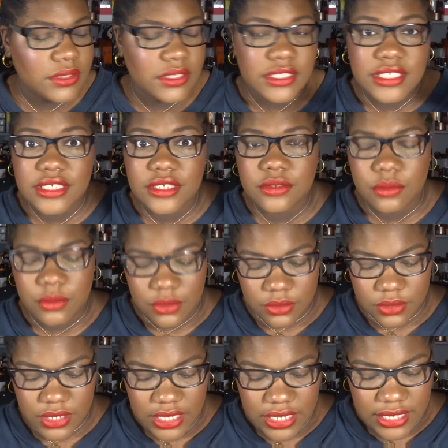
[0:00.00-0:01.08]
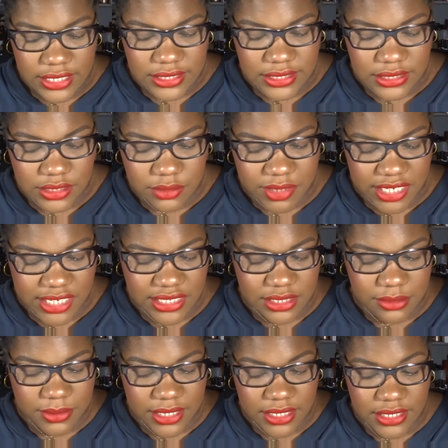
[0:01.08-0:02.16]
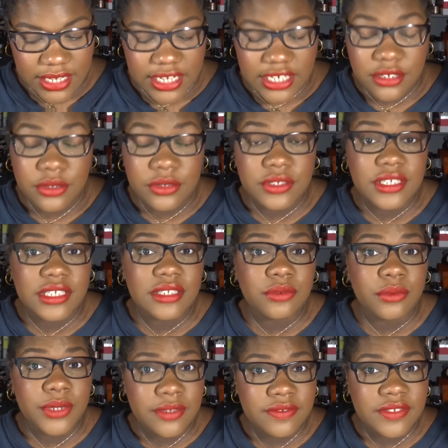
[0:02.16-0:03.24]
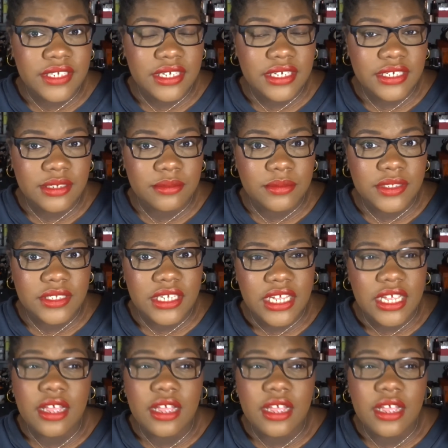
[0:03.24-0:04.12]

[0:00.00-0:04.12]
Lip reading: This one, since my last update, I used it 12 times.